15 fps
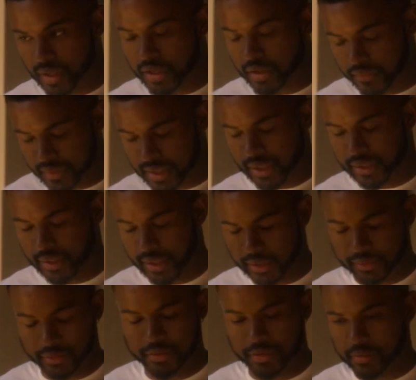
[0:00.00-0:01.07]
Thank you for saying
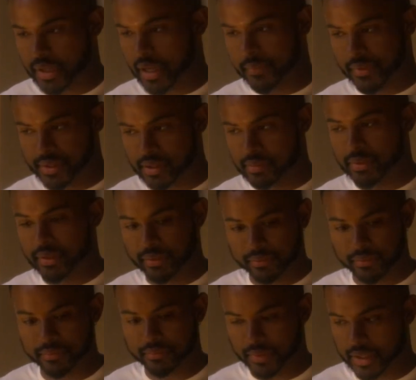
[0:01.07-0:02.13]
that. Yeah. You know what that means to me.
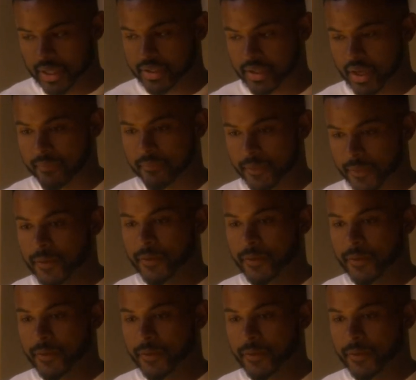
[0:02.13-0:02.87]
Yeah. I like that.